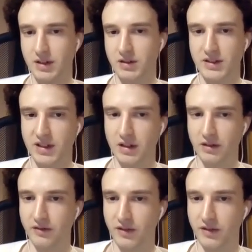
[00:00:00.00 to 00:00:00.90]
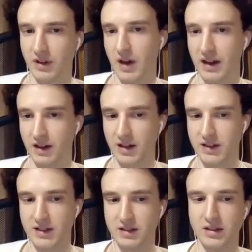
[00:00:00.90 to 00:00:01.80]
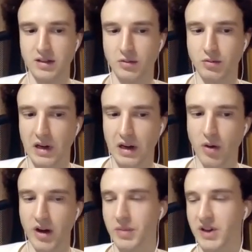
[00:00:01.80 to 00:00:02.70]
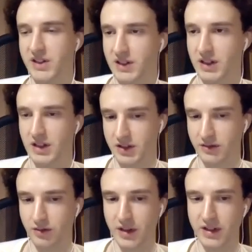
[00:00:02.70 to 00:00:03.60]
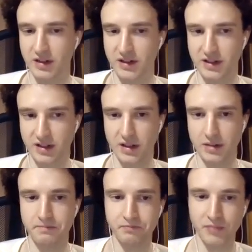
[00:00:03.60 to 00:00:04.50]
So instead of the n cuts, we allow n plus k cuts for any constant k.